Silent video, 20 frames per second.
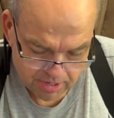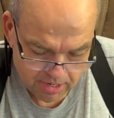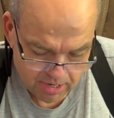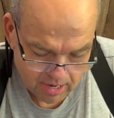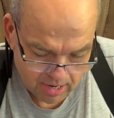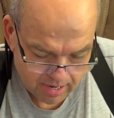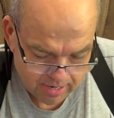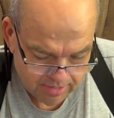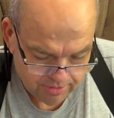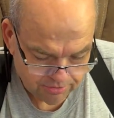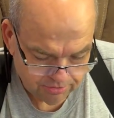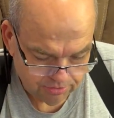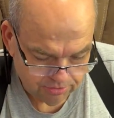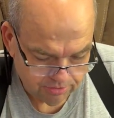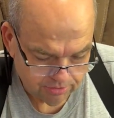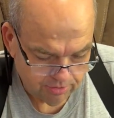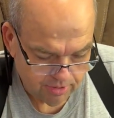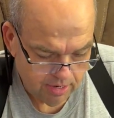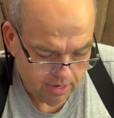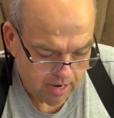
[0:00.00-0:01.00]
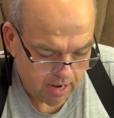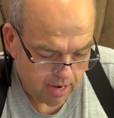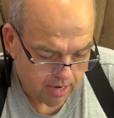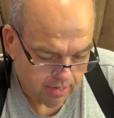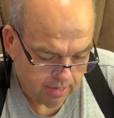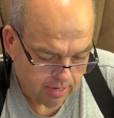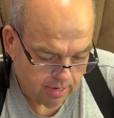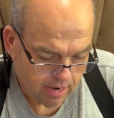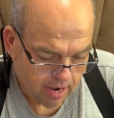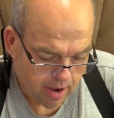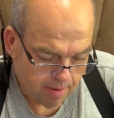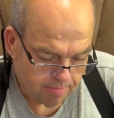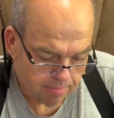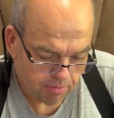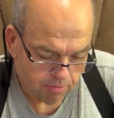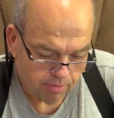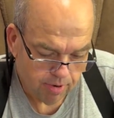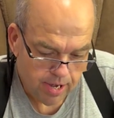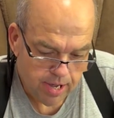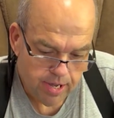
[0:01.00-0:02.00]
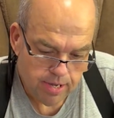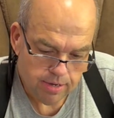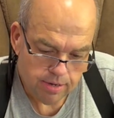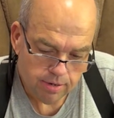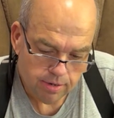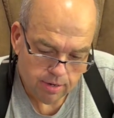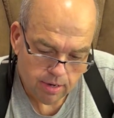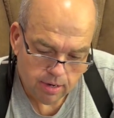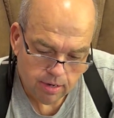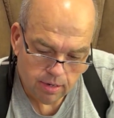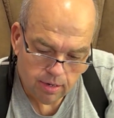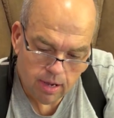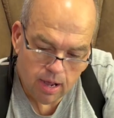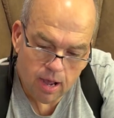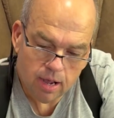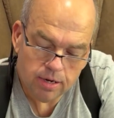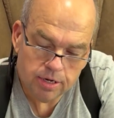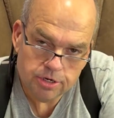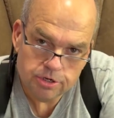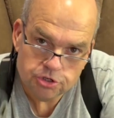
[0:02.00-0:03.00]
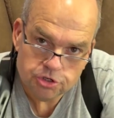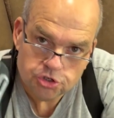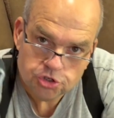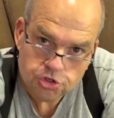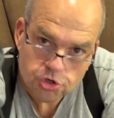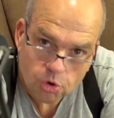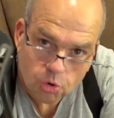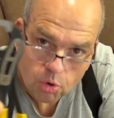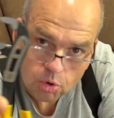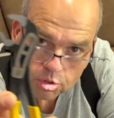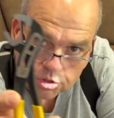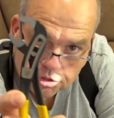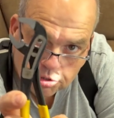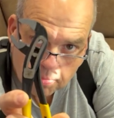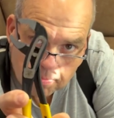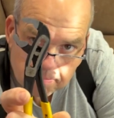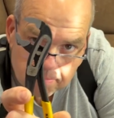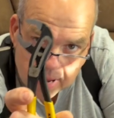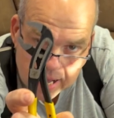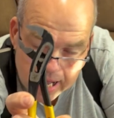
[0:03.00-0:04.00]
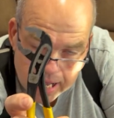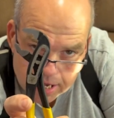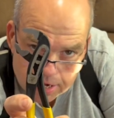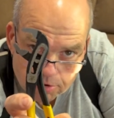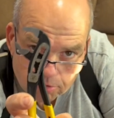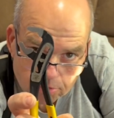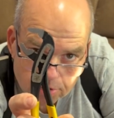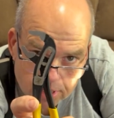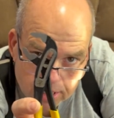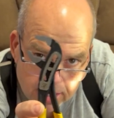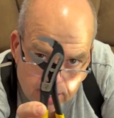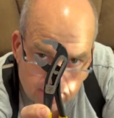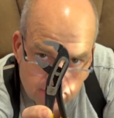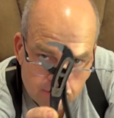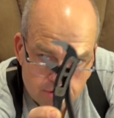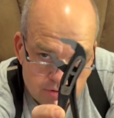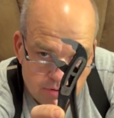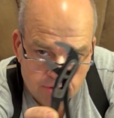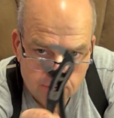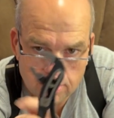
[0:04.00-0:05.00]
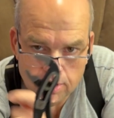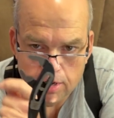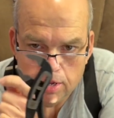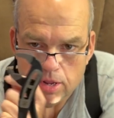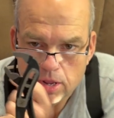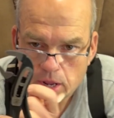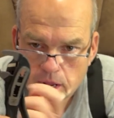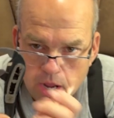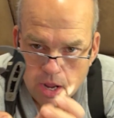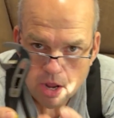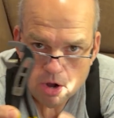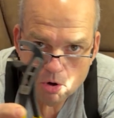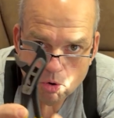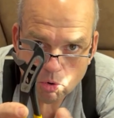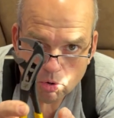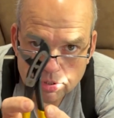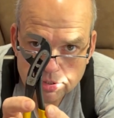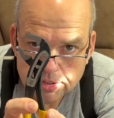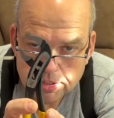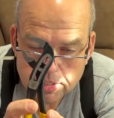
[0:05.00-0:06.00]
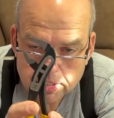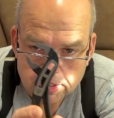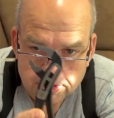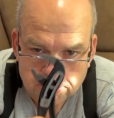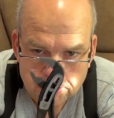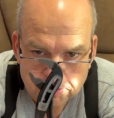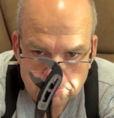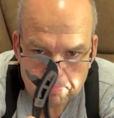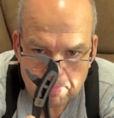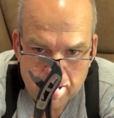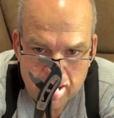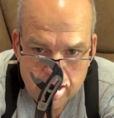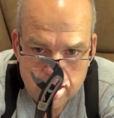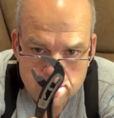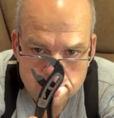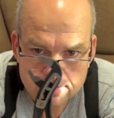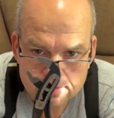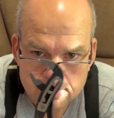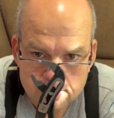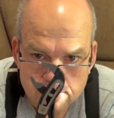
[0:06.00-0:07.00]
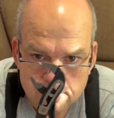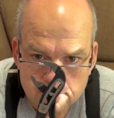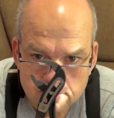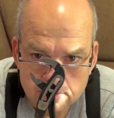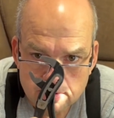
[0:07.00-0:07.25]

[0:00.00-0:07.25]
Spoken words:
nice in how they operate, how these jaws are made on here. In order to expand the